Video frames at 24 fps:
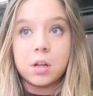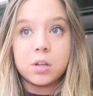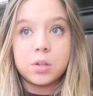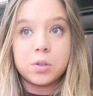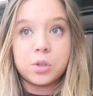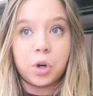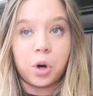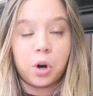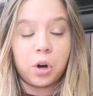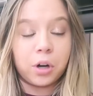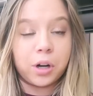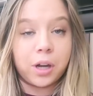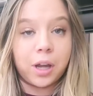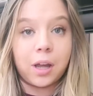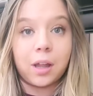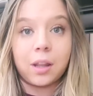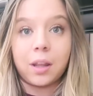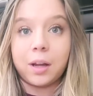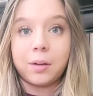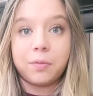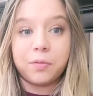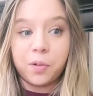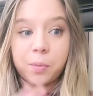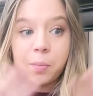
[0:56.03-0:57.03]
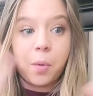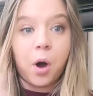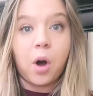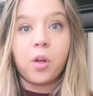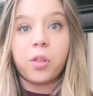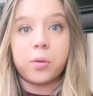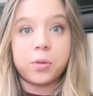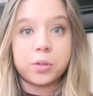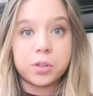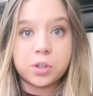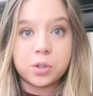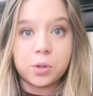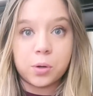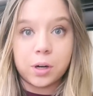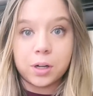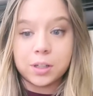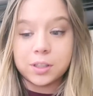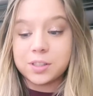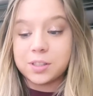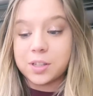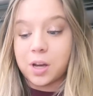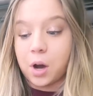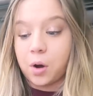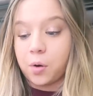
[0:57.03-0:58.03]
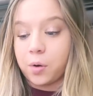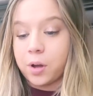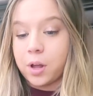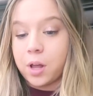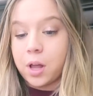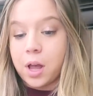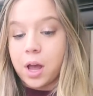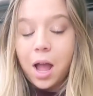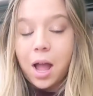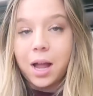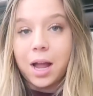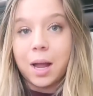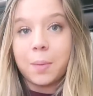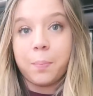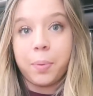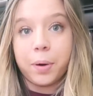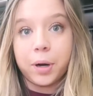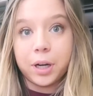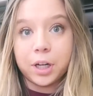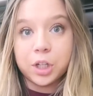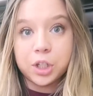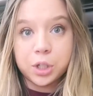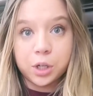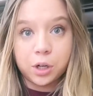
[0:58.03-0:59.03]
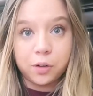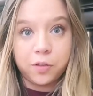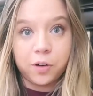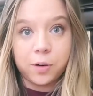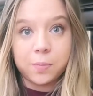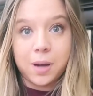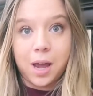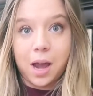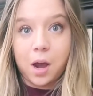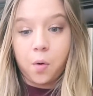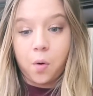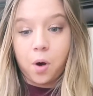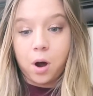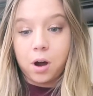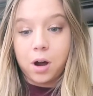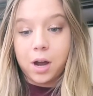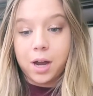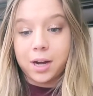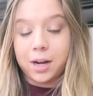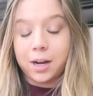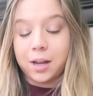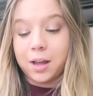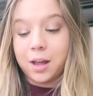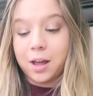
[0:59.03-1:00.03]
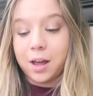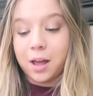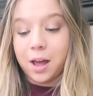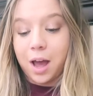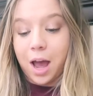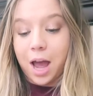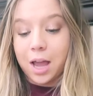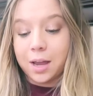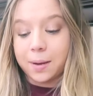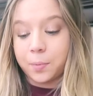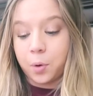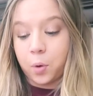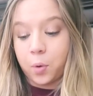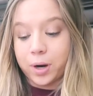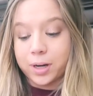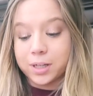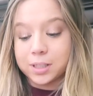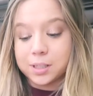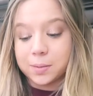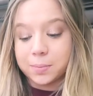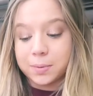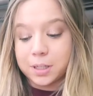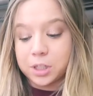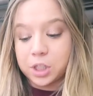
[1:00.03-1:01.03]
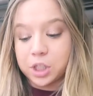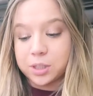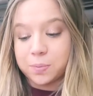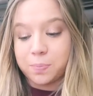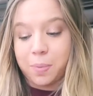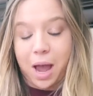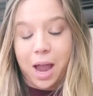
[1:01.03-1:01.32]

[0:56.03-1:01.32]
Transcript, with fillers: Target, like from all those stores. So I'm pretty sure from now on I am going to be just